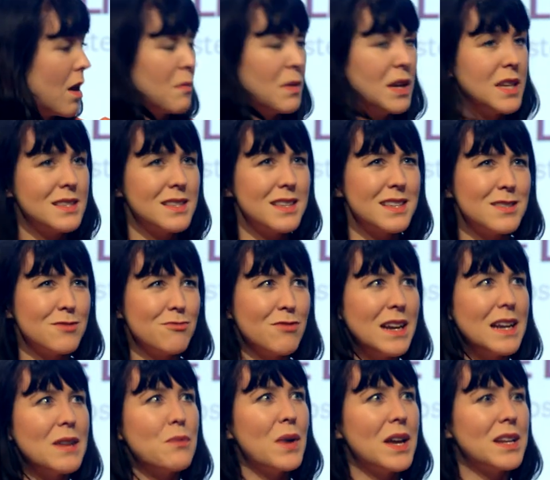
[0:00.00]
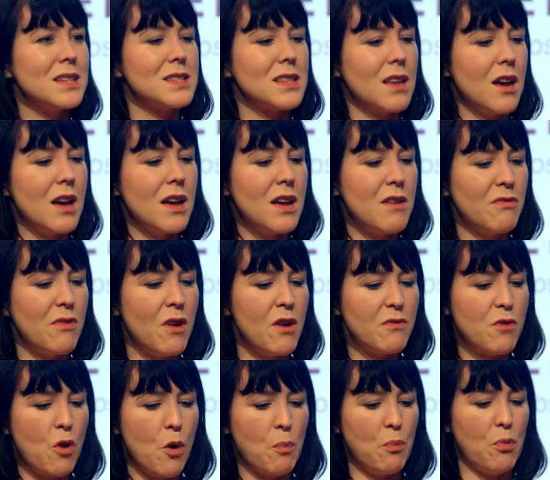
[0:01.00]
I mean, it's really weird. It's like, if
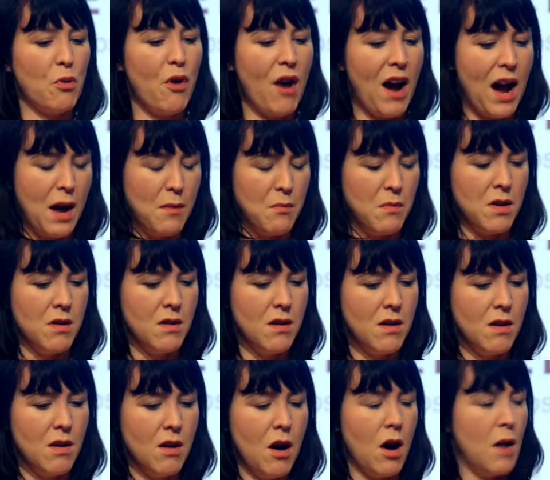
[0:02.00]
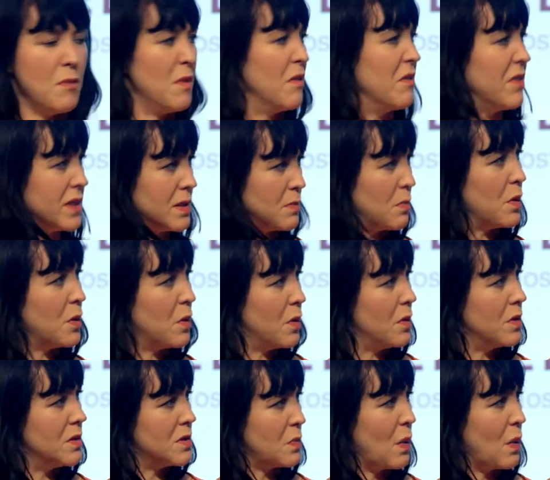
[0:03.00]
I've got a pram, I'm invisible as